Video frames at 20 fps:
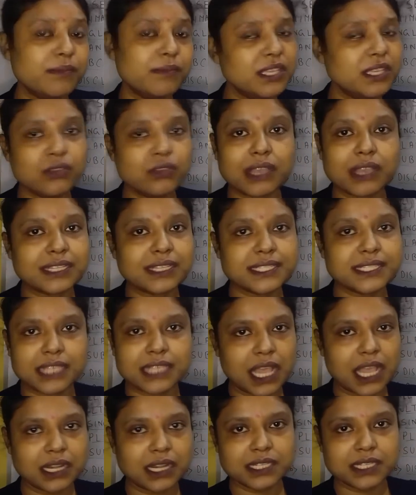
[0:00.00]
you can
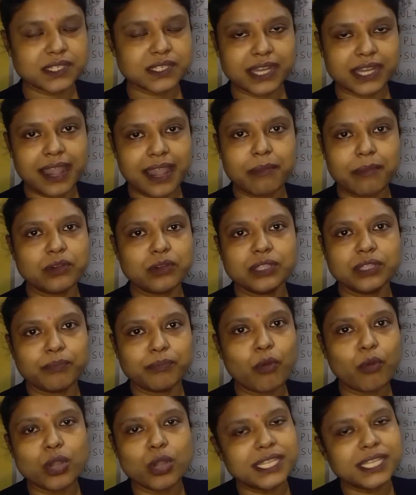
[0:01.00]
understand about
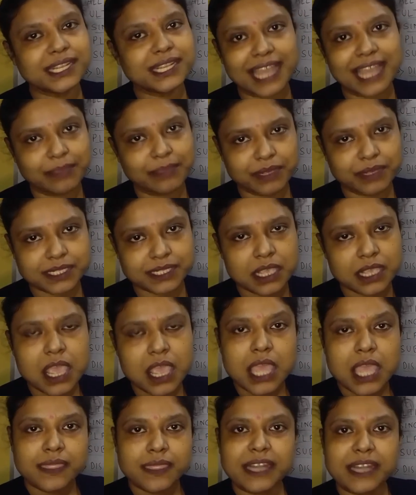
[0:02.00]
the polyclimax.
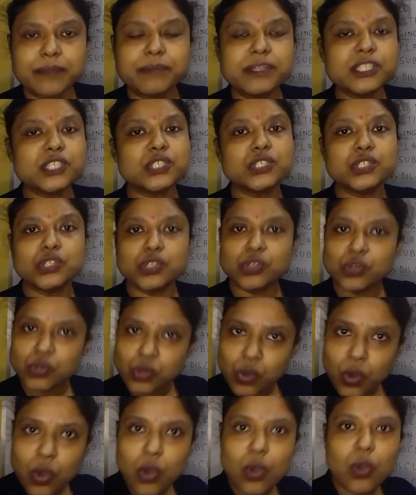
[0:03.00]
That means
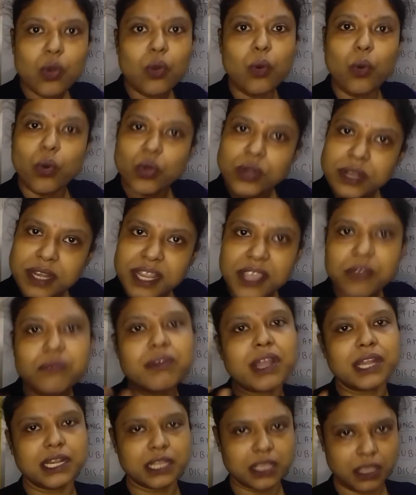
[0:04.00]
no only
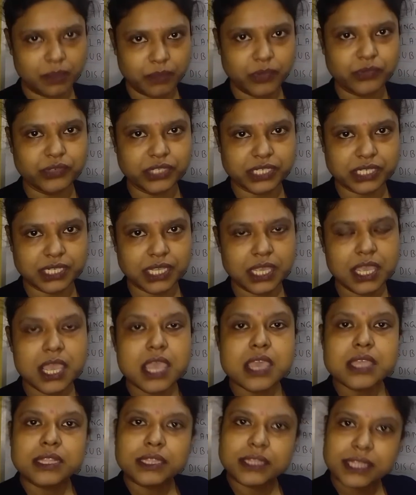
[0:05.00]
one
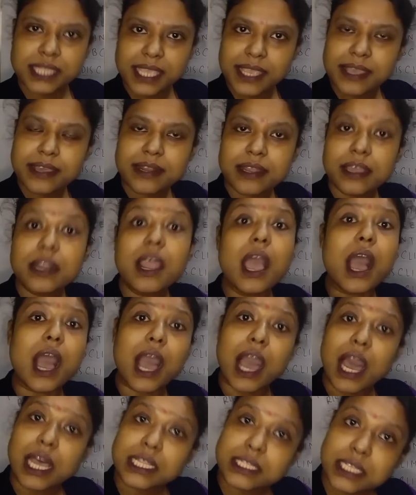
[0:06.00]
community, there are
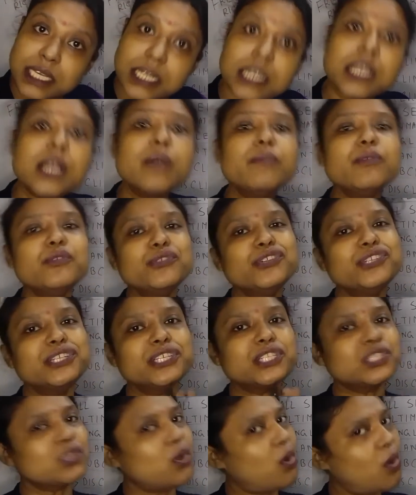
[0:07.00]
other
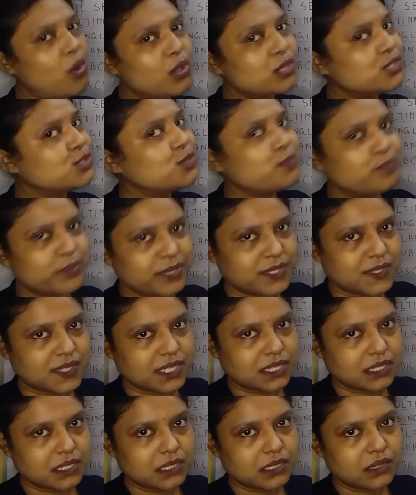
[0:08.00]
communities also
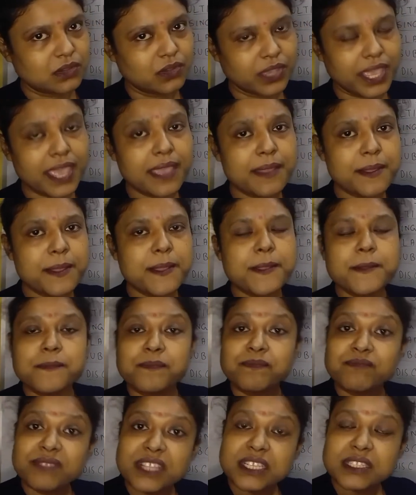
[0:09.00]
present. Okay,
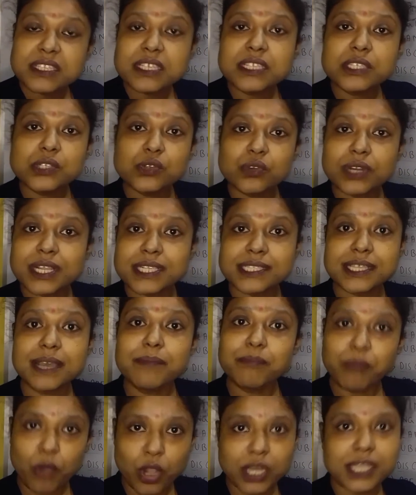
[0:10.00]
this is known as the
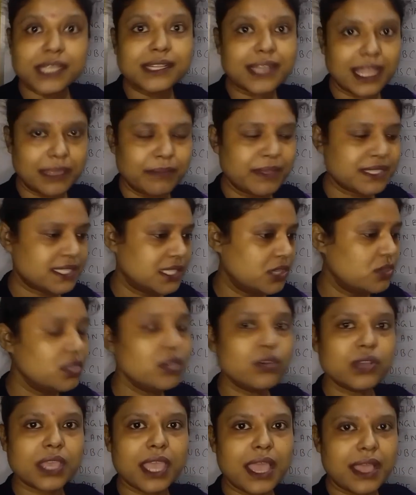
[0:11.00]
polyclimax
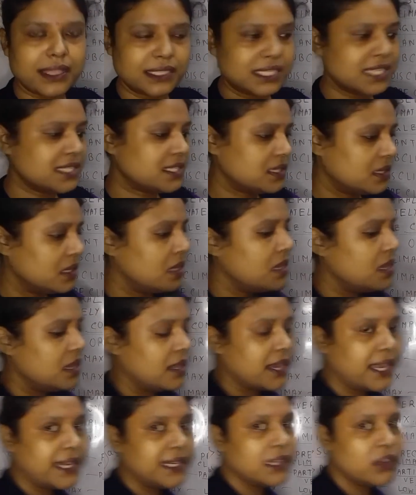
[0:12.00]
theory. Okay, I just
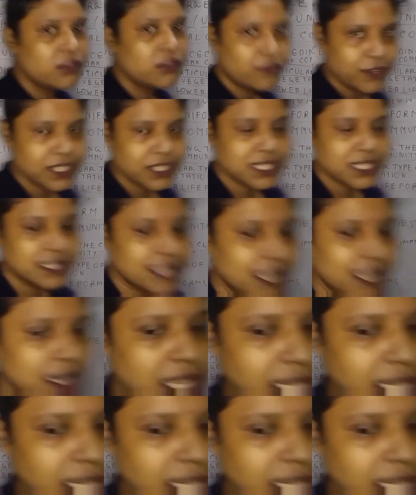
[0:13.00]
write down first, then